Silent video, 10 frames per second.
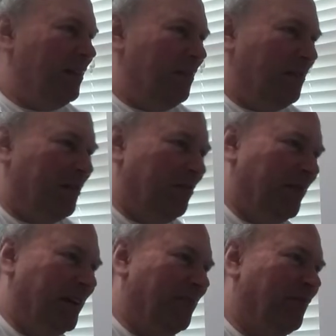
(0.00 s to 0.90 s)
I'll
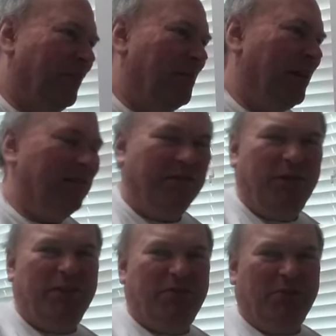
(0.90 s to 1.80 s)
read the
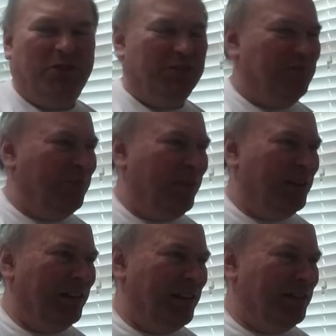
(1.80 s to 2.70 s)
filmographies, which is
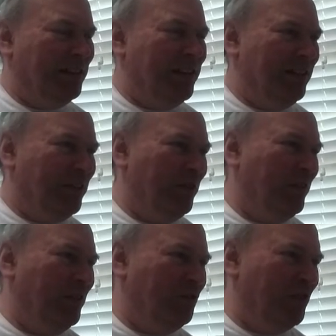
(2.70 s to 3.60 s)
quite lengthy.
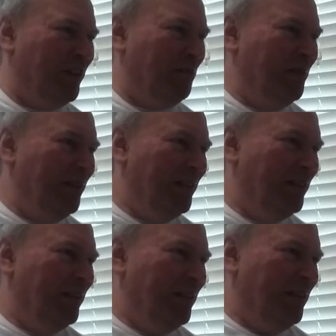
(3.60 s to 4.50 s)
According to Jim,
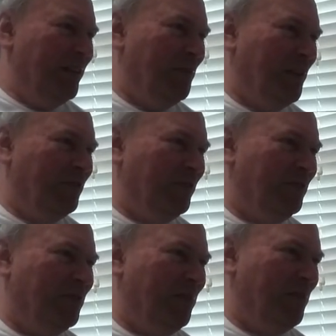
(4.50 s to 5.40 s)
The Adventures
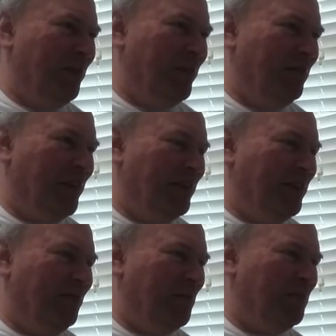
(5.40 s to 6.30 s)
of Jim Bowie,
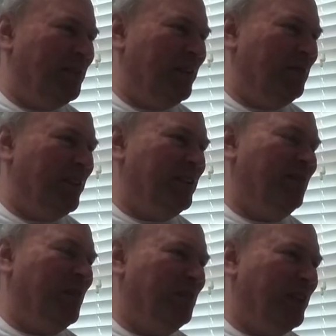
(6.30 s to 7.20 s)

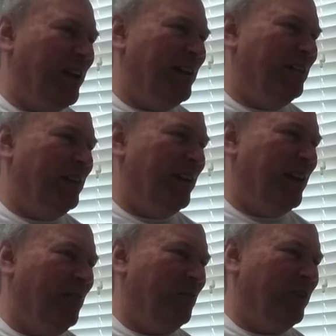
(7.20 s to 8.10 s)
1957-1958,
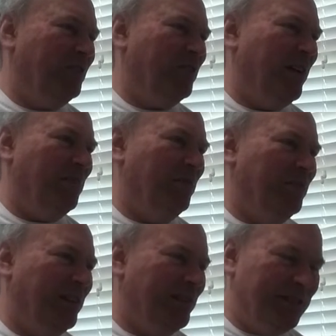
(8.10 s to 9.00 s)
Alfred Hitchcock
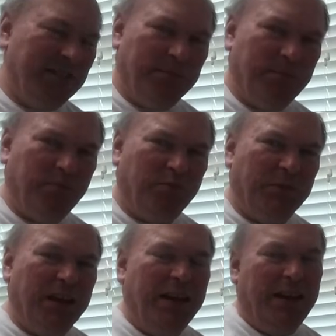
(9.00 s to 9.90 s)
Presents.
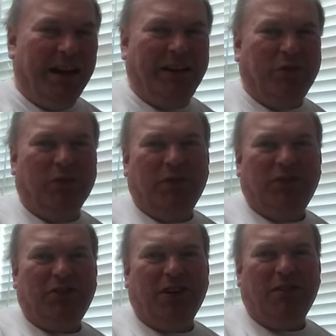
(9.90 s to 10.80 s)
Andy
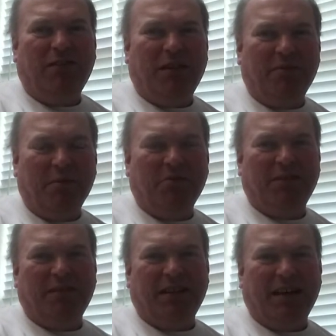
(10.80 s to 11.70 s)
Griffith's Show, I
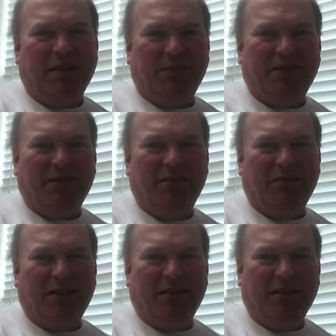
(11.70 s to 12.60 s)
remember that episode
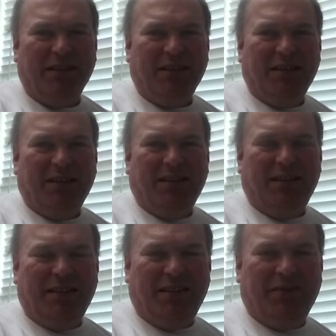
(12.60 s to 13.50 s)
where
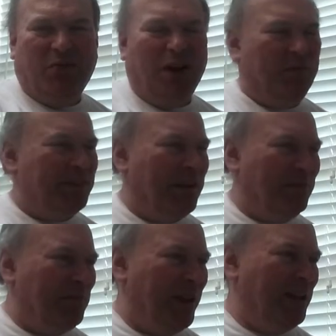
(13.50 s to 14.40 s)
his wife was
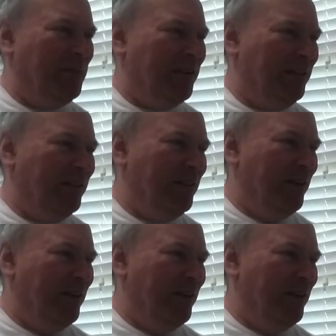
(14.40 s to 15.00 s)
having a baby.